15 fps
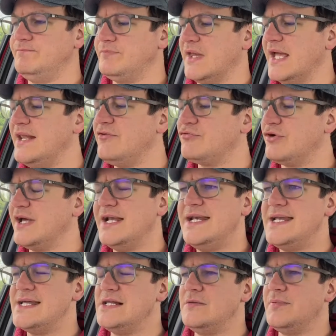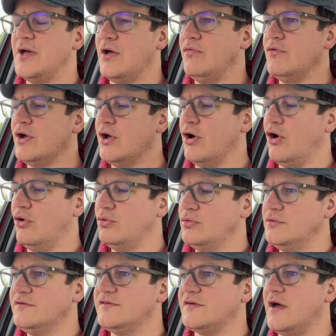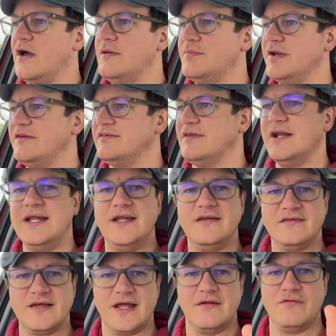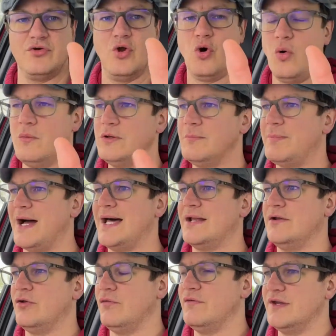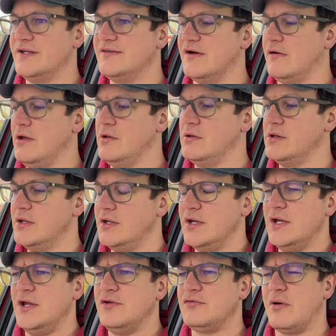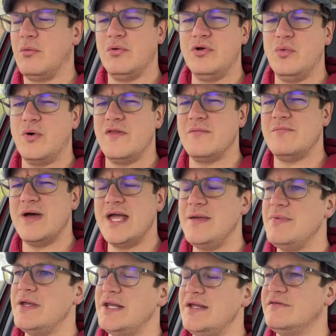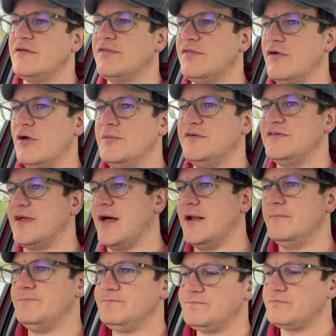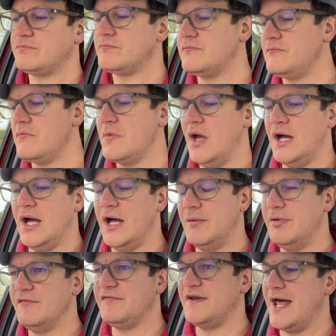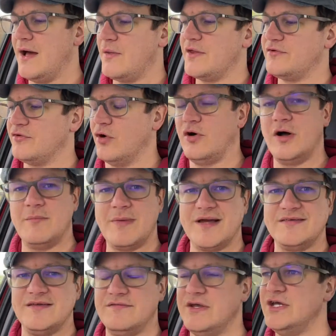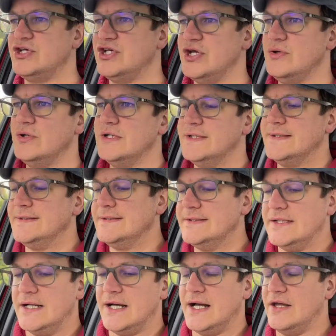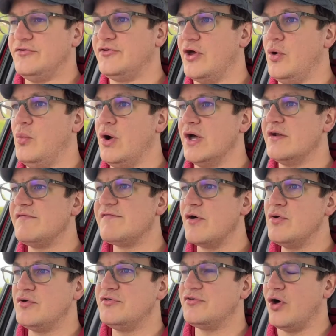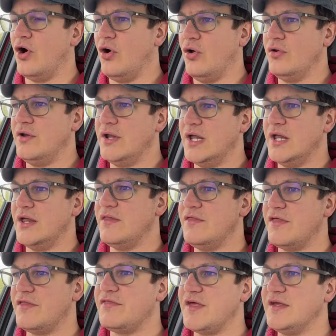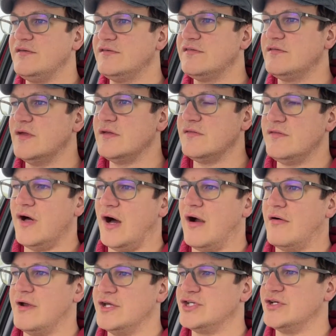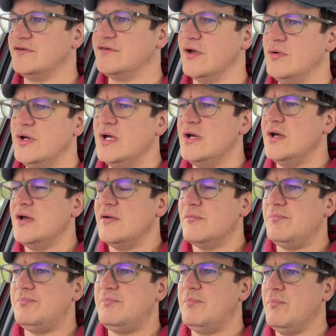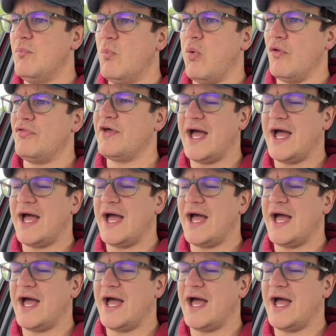It is running a little bit on the cold side, but it's still in its kind of normal band on the dial. So I wonder whether maybe it needs a thermostat. But for now, that's not a massive issue. So we're going to focus on the things that are an issue. So one thing I